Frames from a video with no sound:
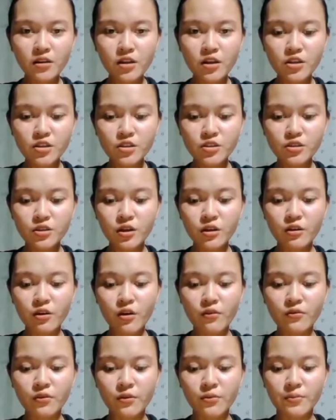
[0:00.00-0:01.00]
to the
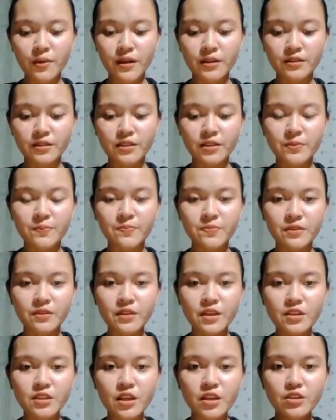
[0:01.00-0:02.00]
government. The
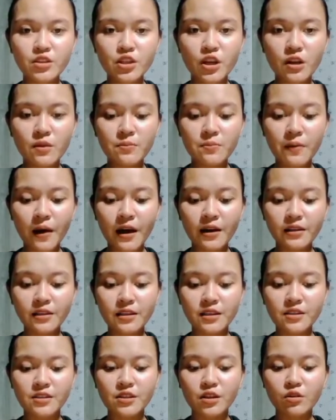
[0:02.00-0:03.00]
central bank
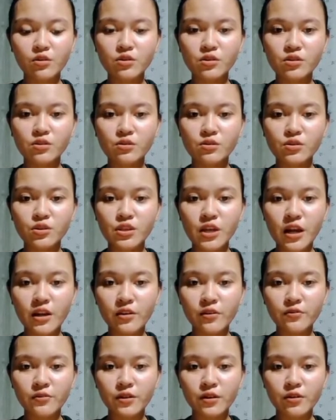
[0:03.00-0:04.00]
is the custodian
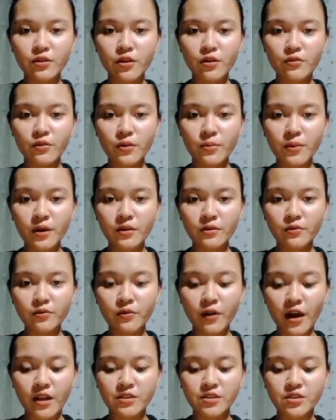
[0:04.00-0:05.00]
of the government
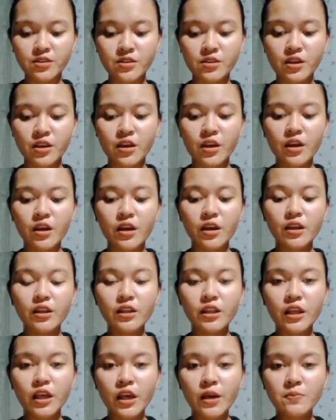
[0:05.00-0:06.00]
funds. It
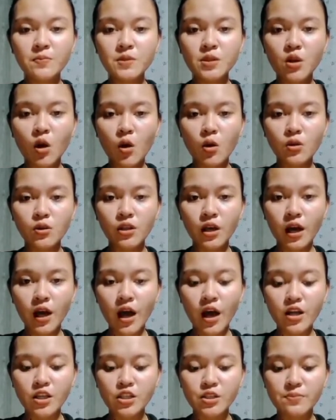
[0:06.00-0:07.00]
keeps all the
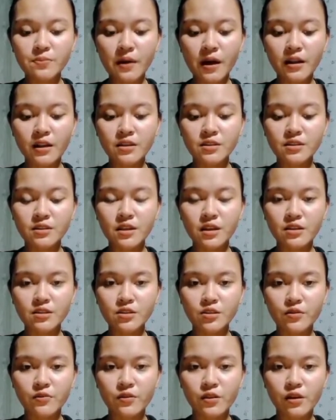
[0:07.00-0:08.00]
cash balances
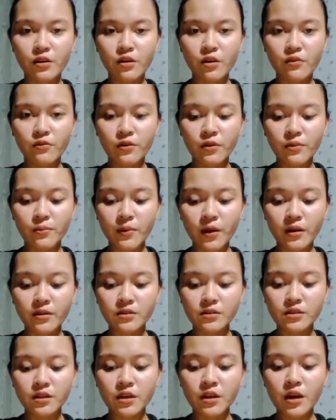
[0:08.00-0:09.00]
of the government
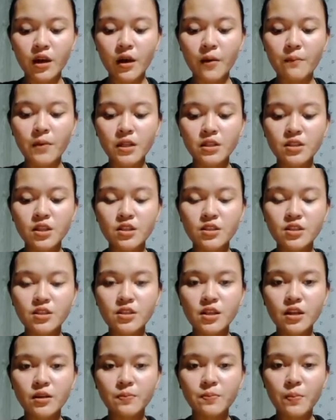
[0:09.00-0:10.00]
but does
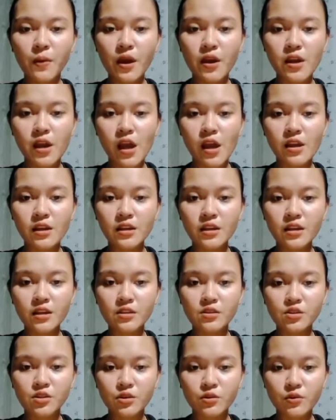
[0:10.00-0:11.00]
not pay any
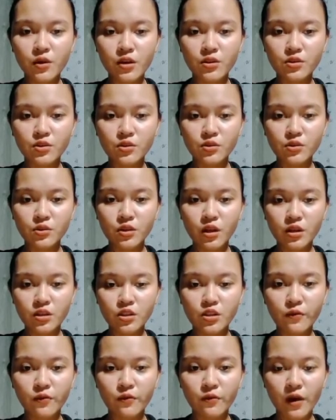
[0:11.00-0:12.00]
interest on such
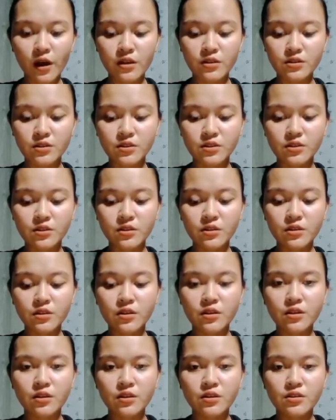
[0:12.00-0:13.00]
funds.
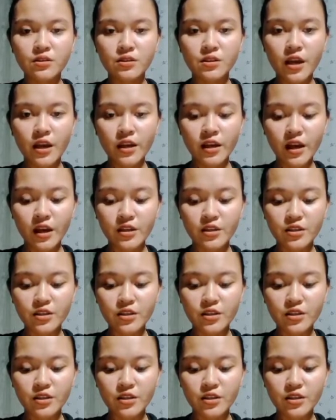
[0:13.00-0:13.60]
Second,